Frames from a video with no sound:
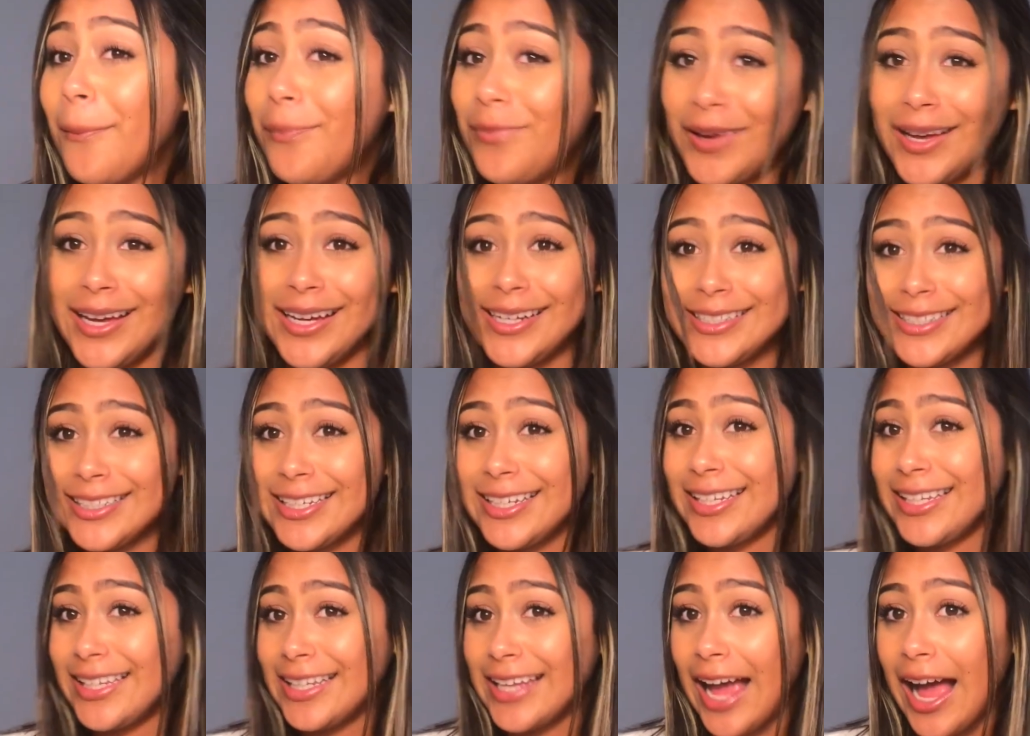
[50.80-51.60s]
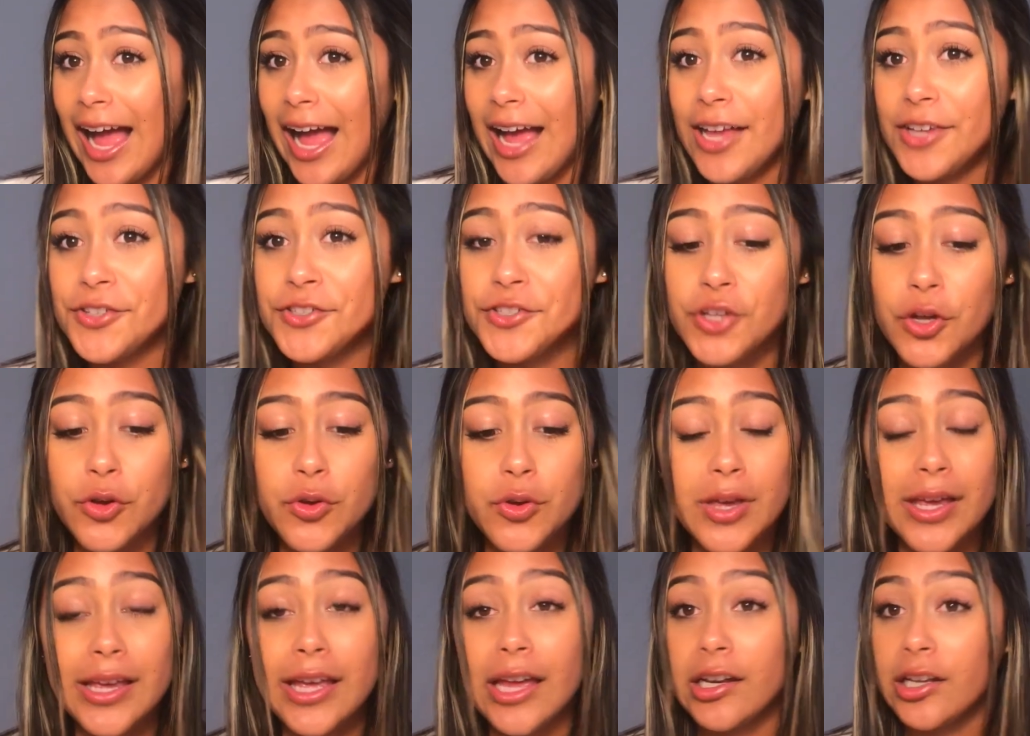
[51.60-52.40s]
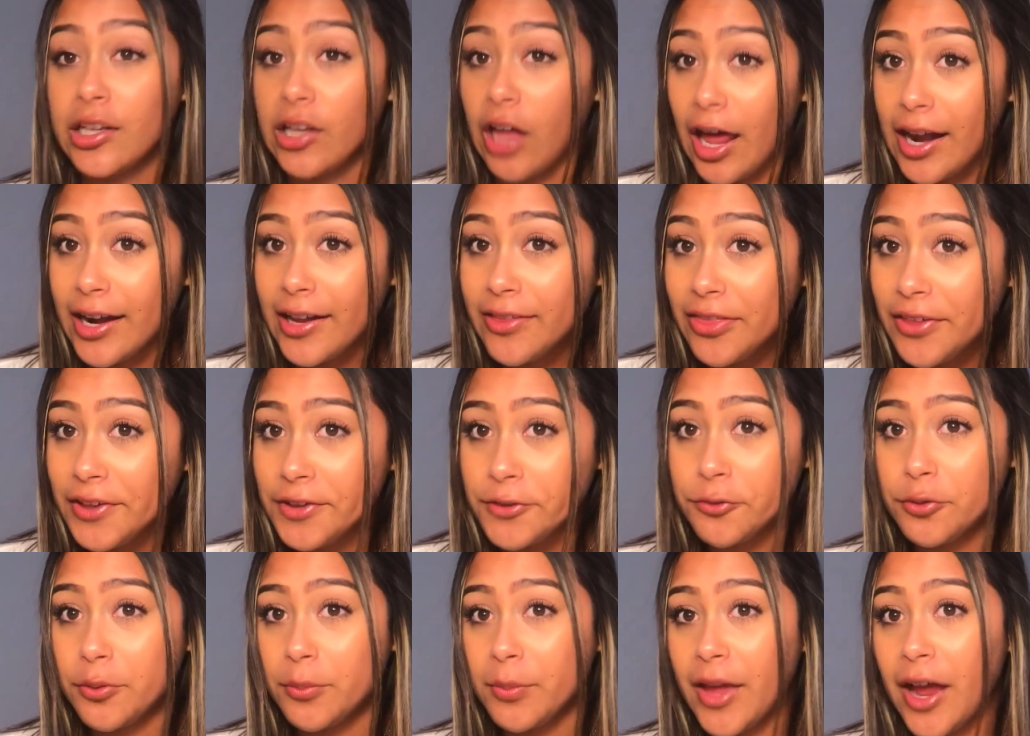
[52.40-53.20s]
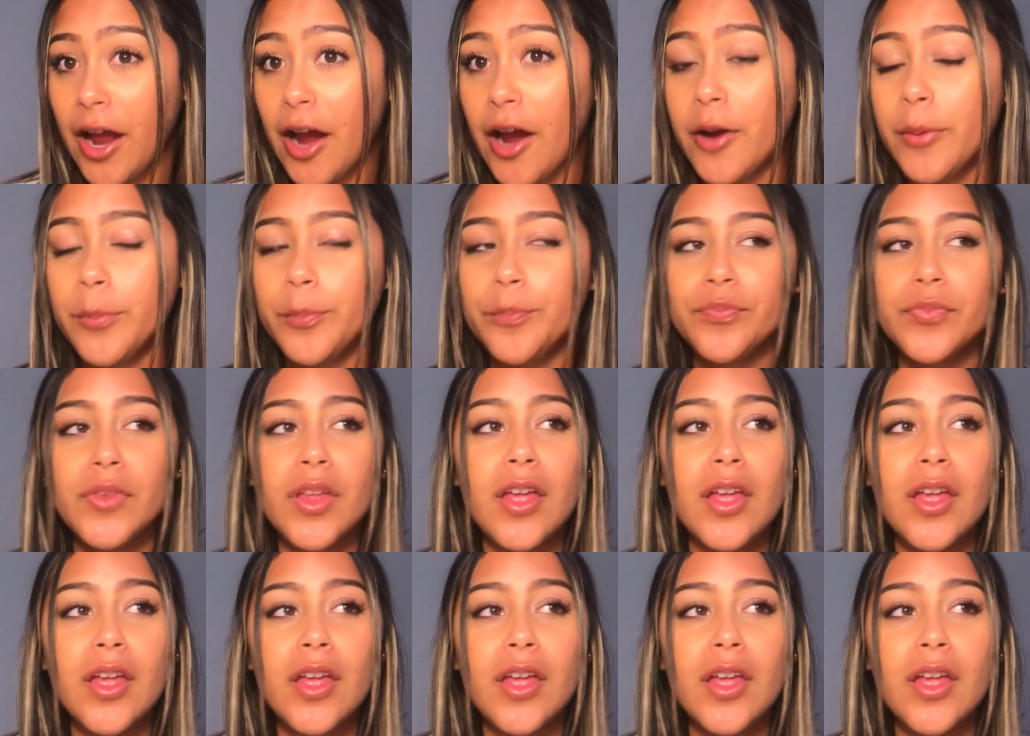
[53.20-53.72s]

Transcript: But yeah, so you can get a lot of things from there.